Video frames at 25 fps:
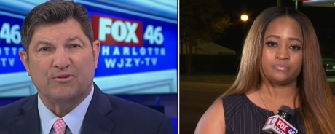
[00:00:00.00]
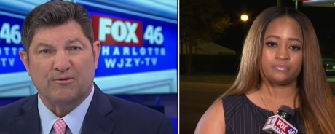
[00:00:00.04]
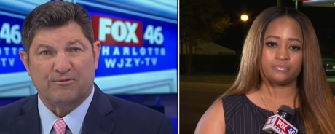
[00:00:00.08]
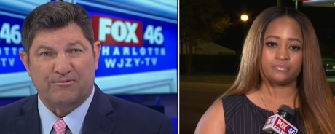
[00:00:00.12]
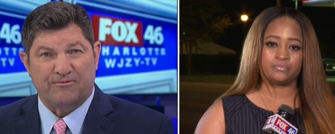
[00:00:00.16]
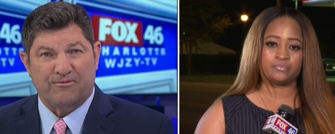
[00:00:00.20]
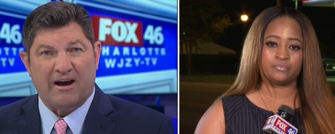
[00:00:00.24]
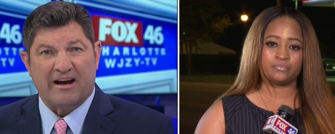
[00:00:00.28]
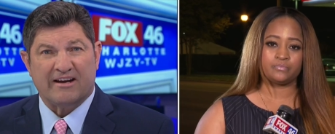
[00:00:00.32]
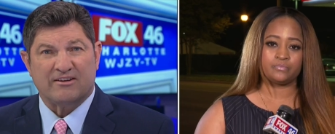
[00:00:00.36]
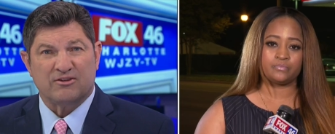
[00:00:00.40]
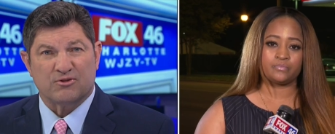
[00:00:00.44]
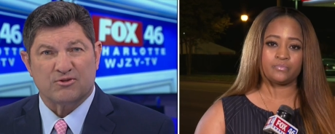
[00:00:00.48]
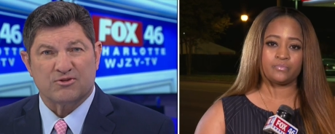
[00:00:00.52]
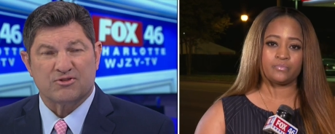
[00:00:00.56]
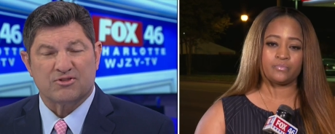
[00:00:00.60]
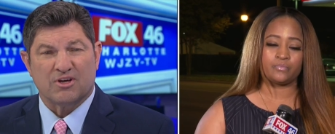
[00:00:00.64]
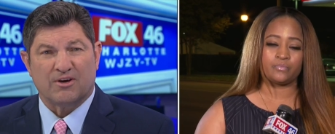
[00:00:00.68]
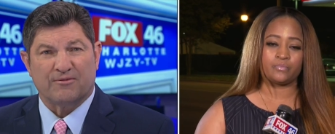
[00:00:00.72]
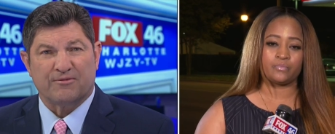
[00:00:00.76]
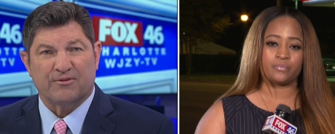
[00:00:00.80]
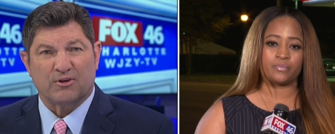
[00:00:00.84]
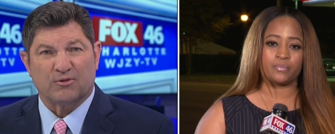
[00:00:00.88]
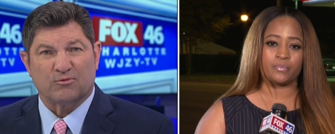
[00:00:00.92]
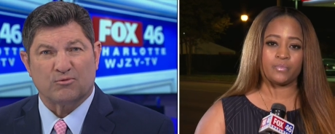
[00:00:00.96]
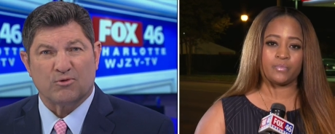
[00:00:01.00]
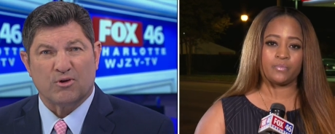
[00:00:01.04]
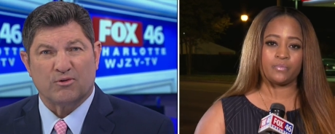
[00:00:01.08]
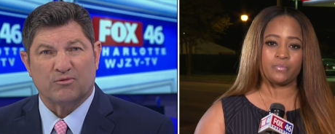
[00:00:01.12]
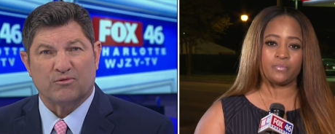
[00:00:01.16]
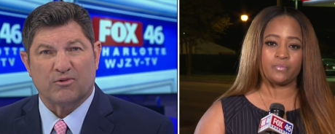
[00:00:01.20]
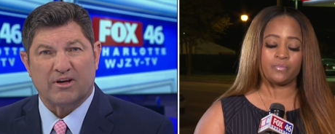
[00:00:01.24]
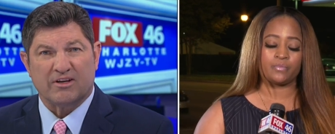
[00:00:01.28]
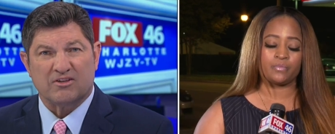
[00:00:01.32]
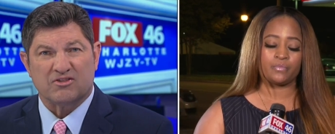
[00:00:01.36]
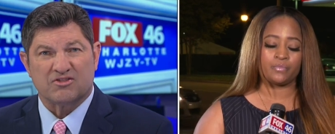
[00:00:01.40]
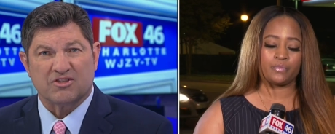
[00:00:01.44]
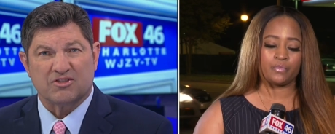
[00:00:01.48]
Speaker 1: you find yourself in a road
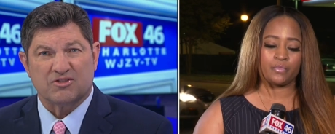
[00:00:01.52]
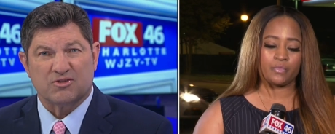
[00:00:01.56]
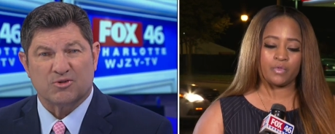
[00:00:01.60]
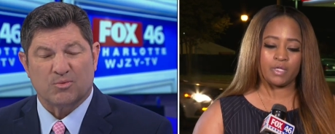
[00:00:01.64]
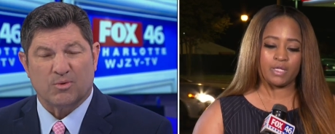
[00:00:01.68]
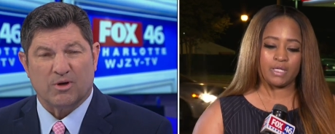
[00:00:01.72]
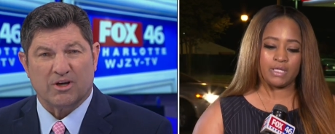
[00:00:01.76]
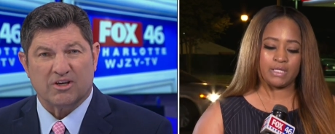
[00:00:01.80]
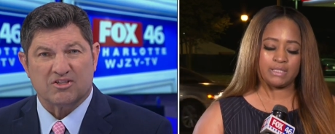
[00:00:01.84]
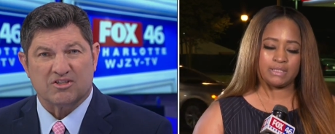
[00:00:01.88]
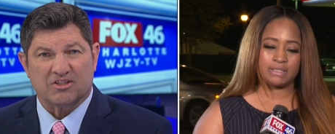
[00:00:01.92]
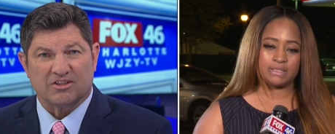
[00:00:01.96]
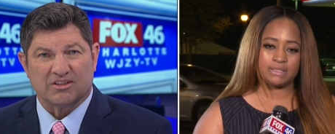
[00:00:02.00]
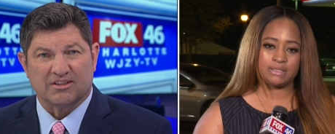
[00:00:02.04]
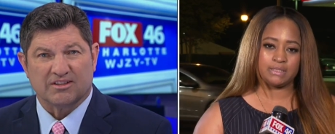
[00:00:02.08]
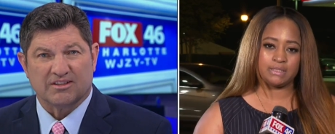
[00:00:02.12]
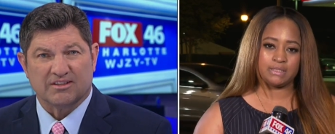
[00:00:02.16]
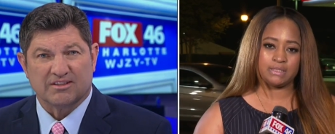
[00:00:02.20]
rage situation?